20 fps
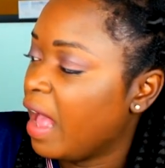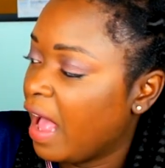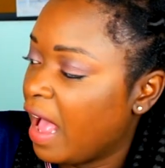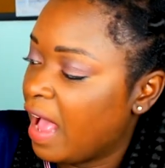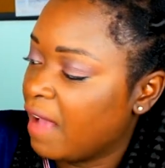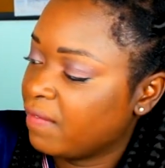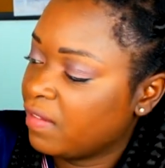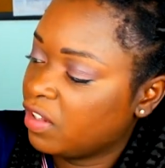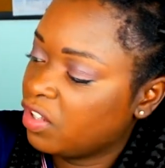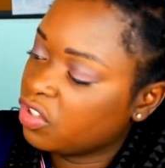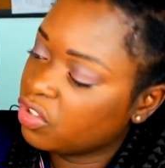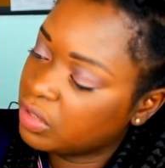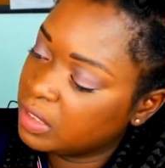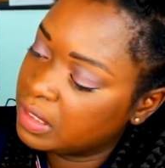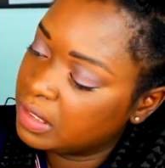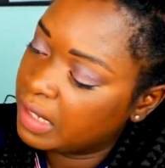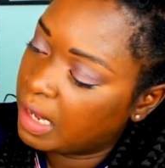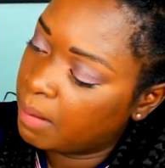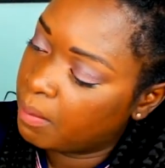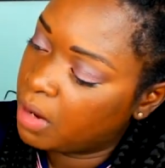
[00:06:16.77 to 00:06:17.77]
I have the
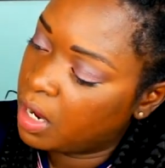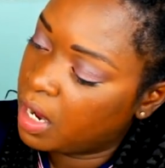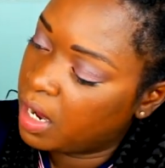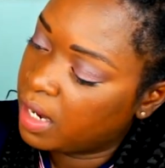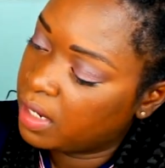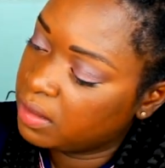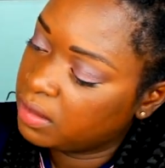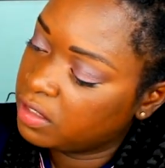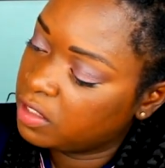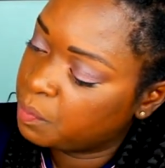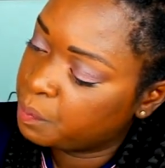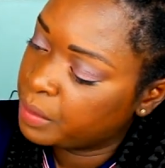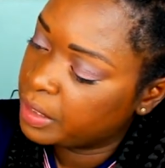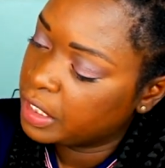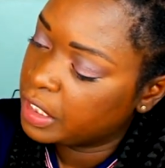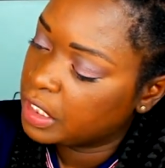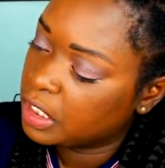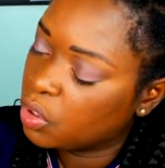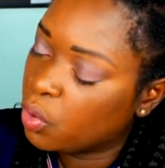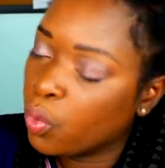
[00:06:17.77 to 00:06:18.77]
screen time on. It's
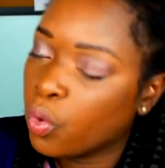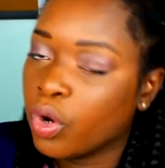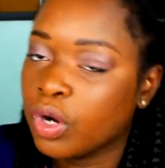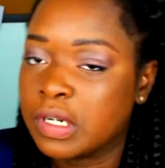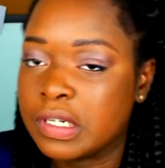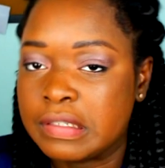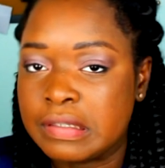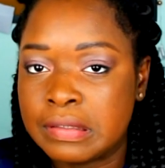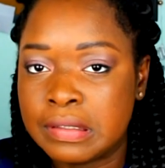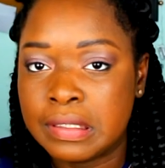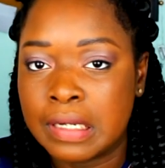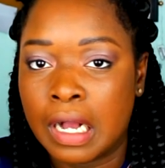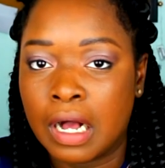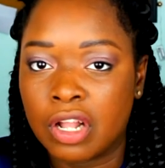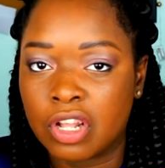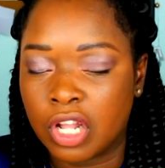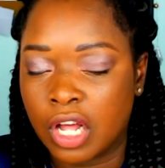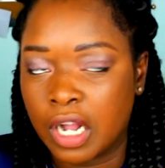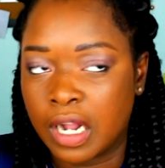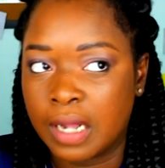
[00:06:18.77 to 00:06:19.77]
pretty cool to see
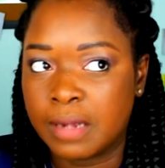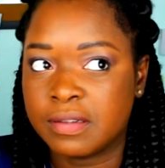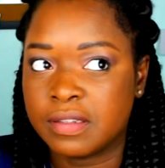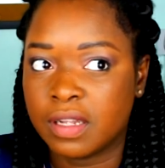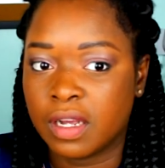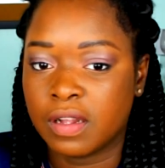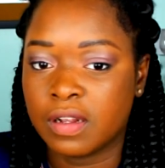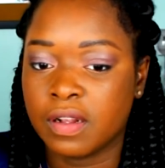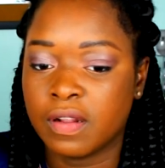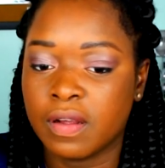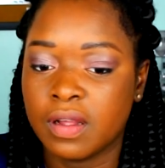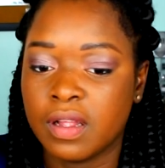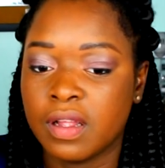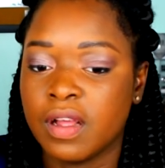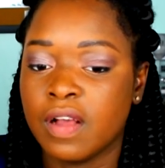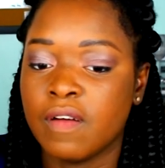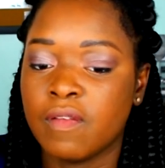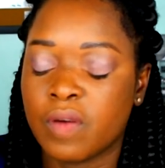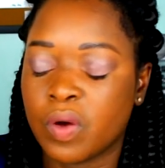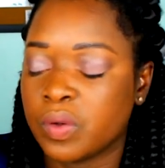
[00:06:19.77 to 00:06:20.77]
how long I stay on the
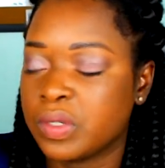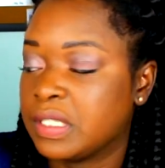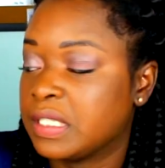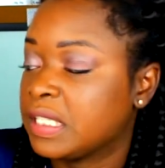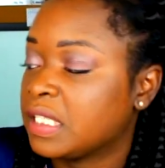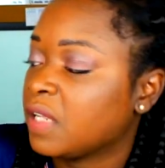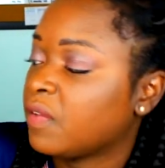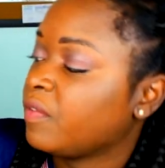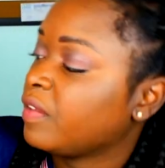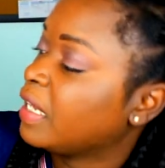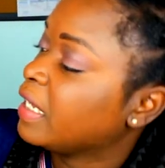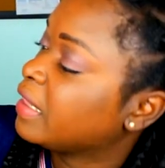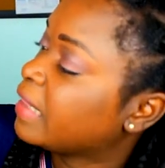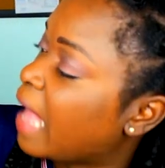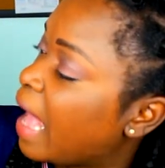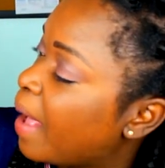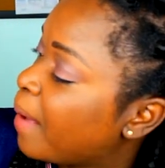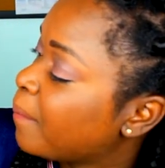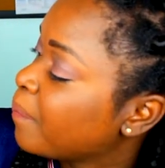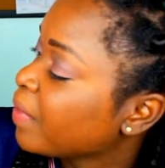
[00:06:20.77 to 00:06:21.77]
phone and stuff like
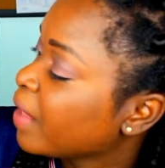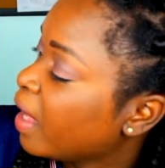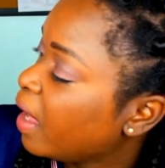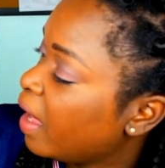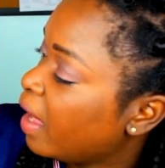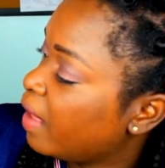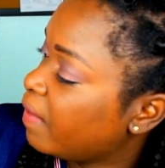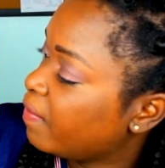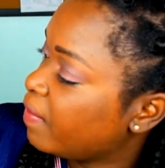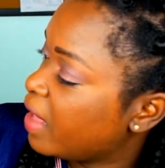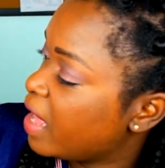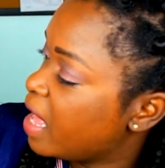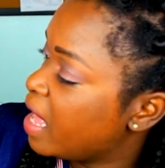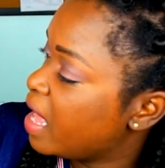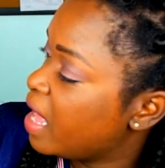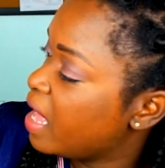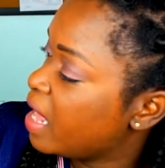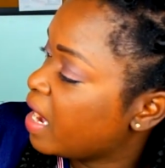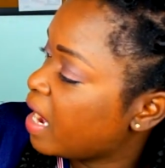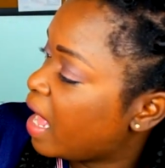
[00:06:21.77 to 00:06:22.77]
that. And
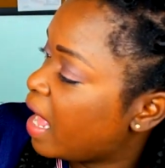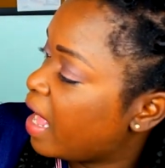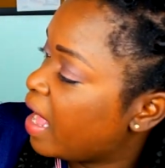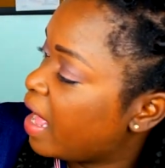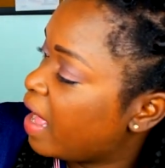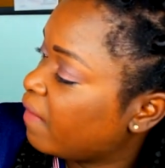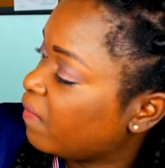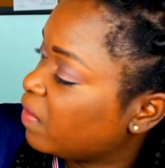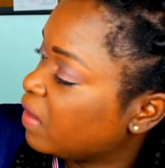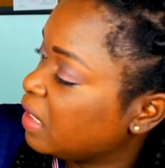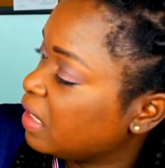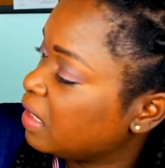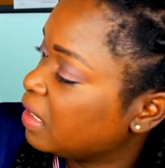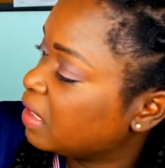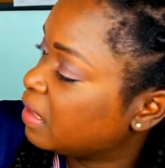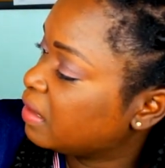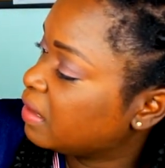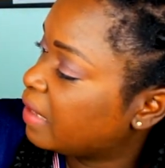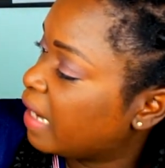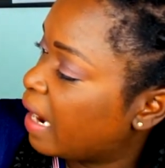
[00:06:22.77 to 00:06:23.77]
then I have
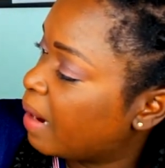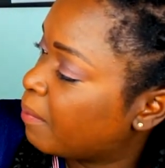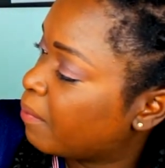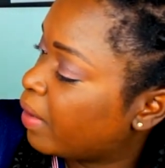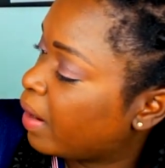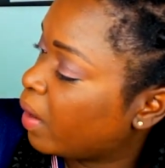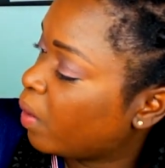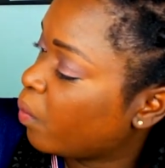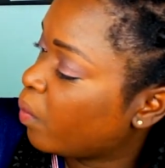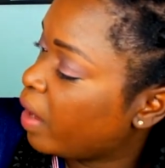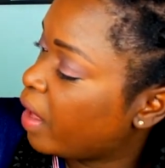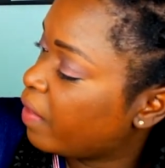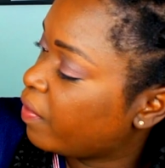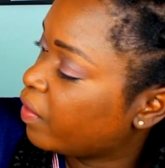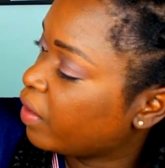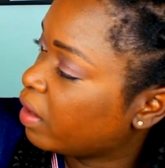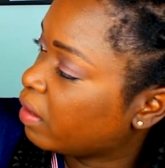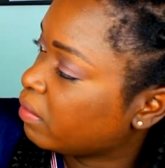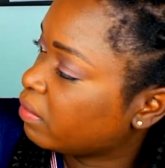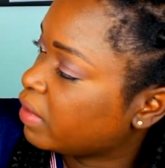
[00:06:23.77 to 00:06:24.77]
the Tamrac
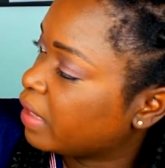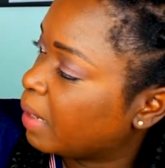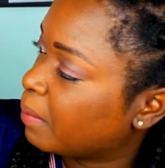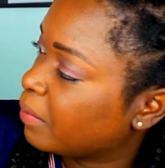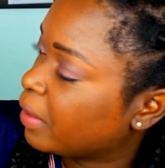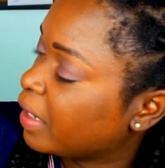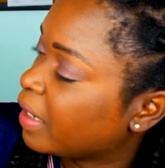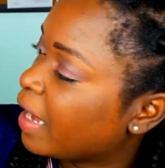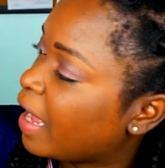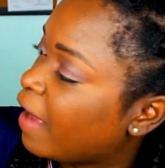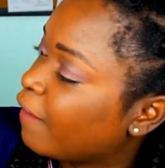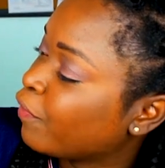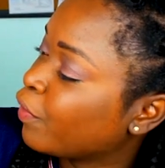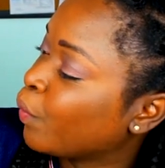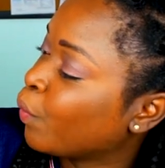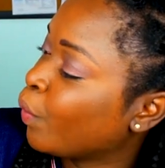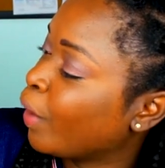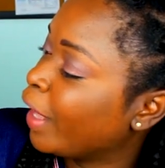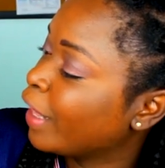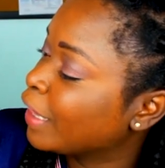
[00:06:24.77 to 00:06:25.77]
weather,
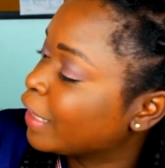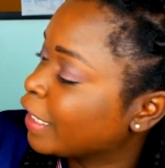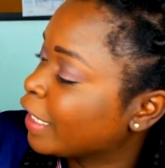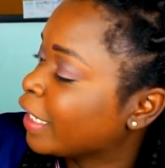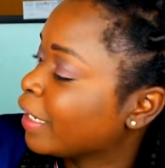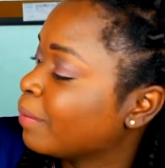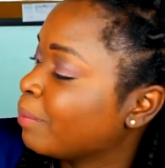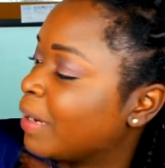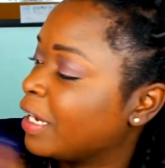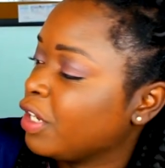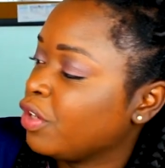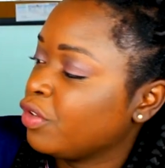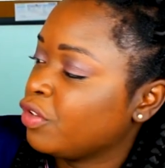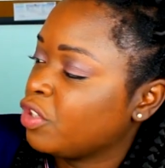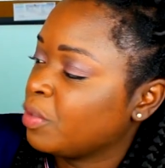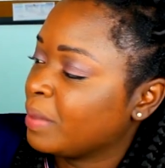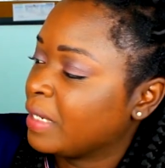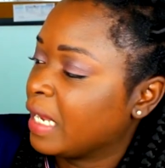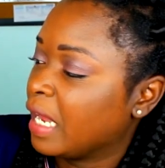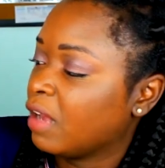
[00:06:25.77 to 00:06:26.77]
my
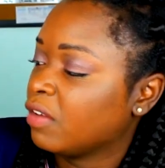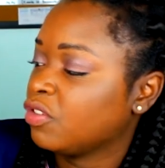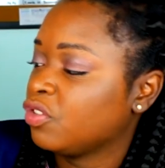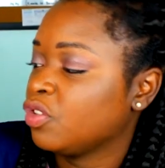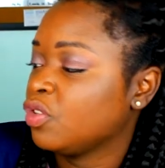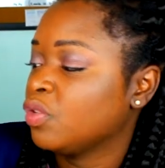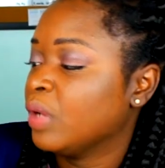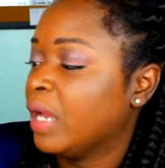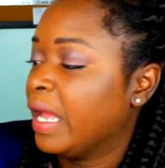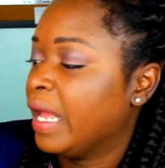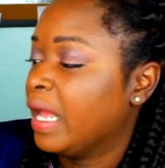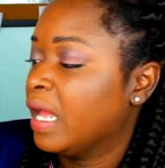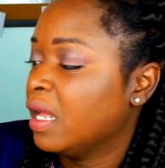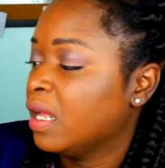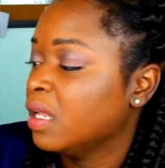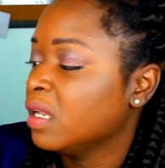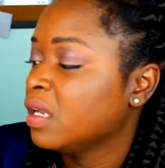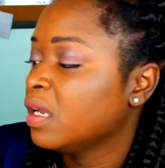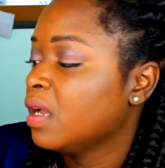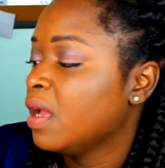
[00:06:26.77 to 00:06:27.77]
YouTube account too,
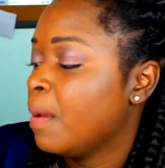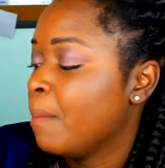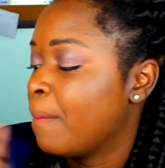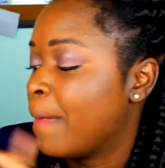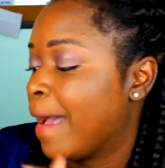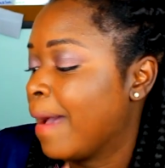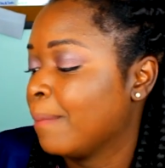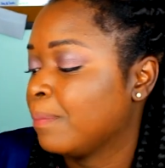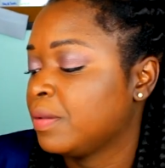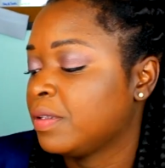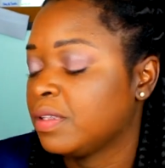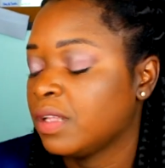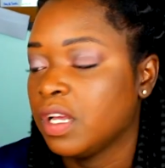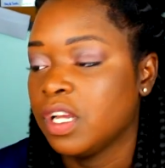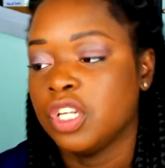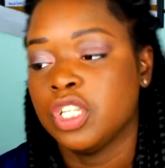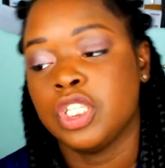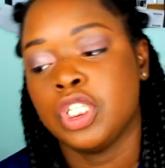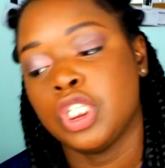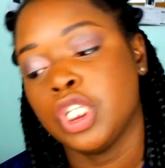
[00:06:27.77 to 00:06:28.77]
and maps.
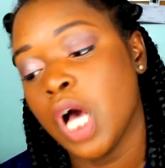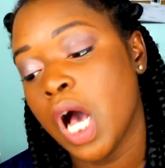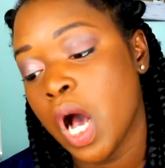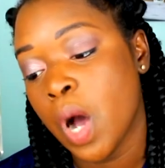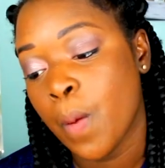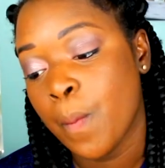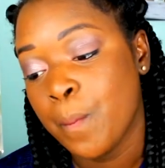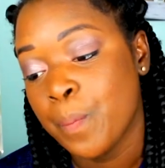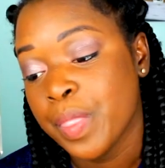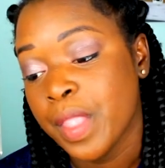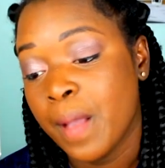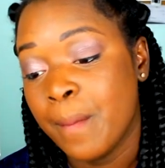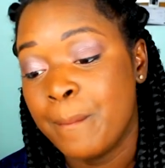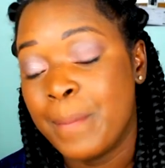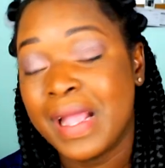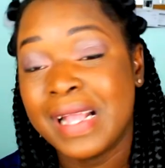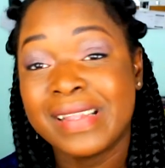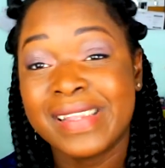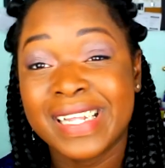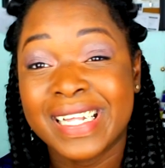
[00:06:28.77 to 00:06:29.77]
So
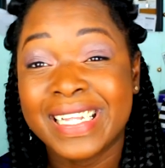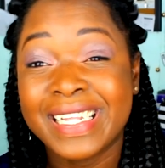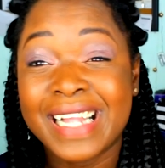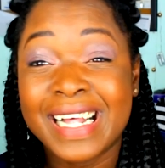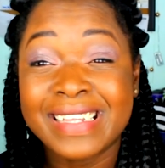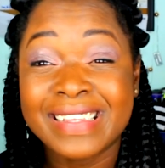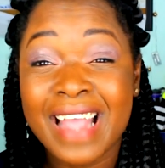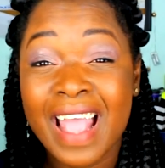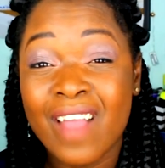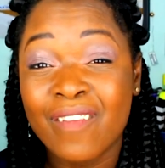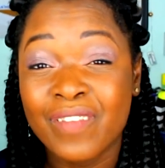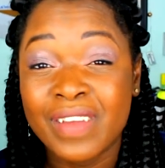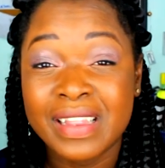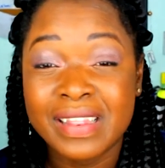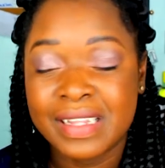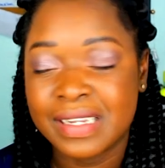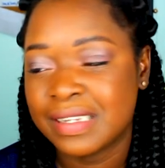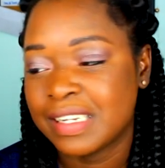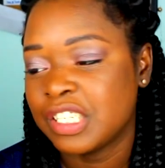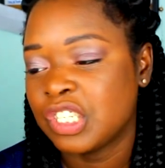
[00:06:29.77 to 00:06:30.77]
basically that's
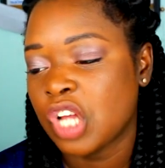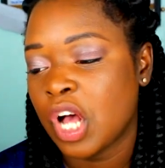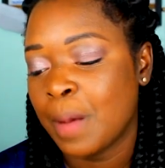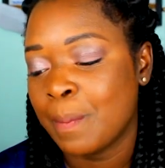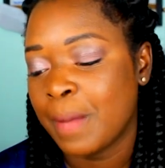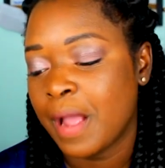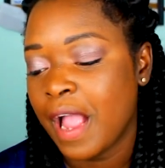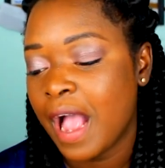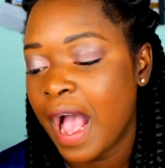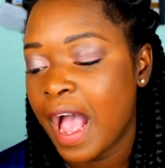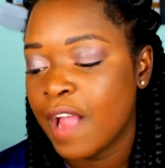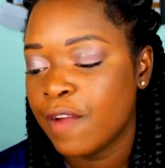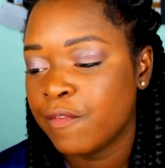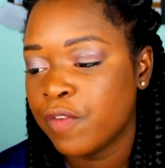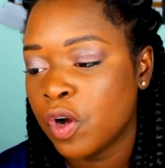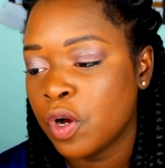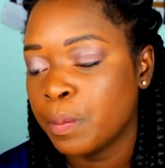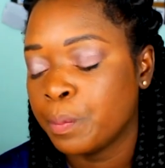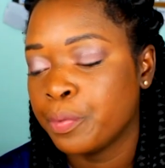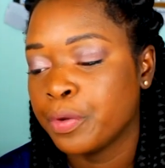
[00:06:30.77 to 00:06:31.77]
everything that's on my
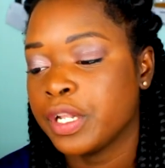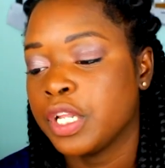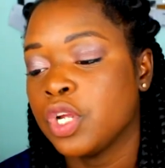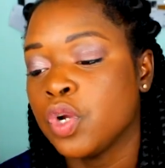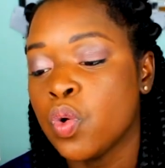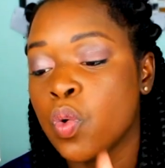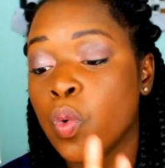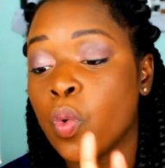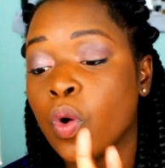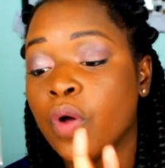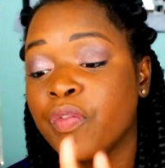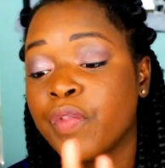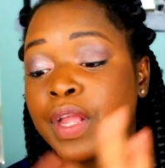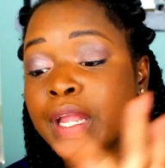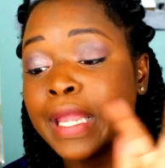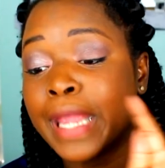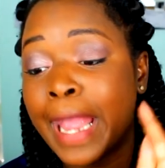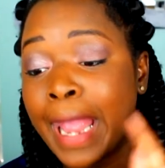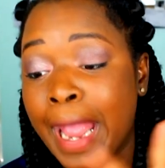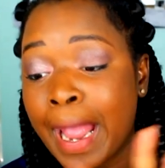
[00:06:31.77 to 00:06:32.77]
iPhone. Pretty cool. The
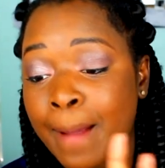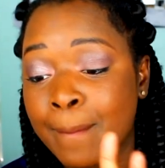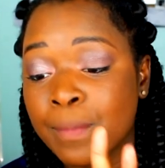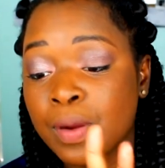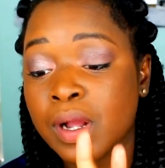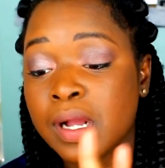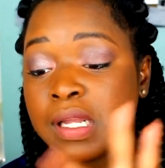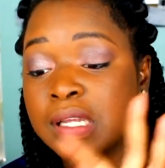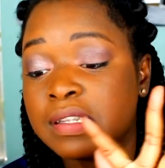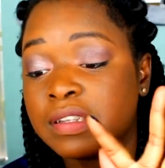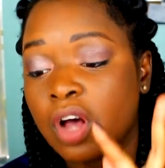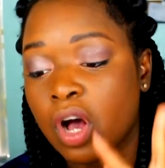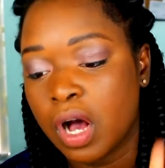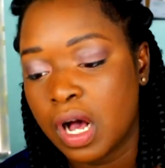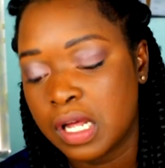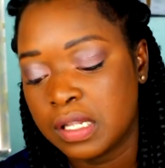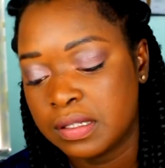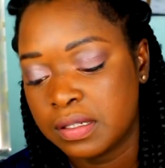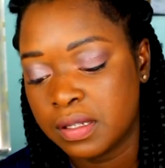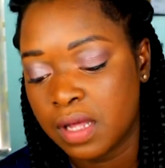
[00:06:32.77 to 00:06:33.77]
camera is
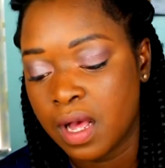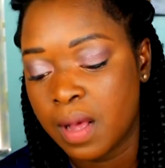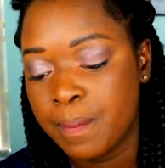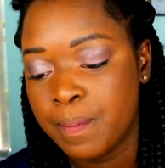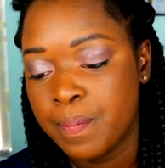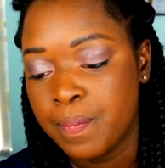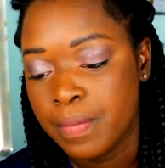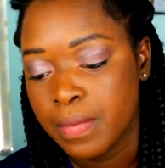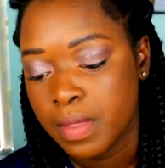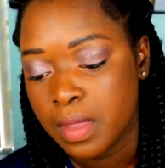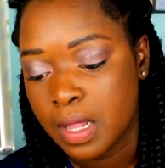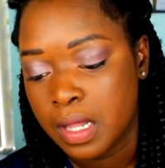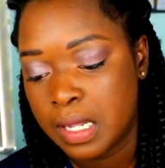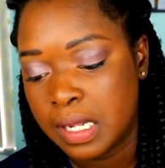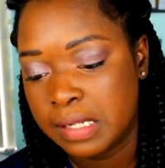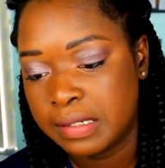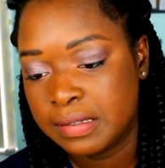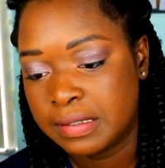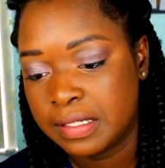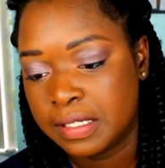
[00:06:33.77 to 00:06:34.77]
awesome.
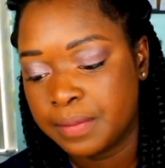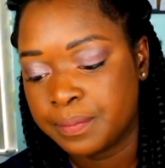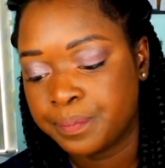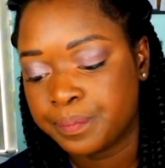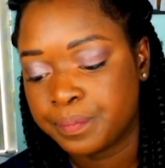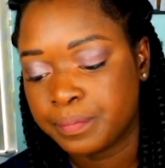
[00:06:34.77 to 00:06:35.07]
Let's see.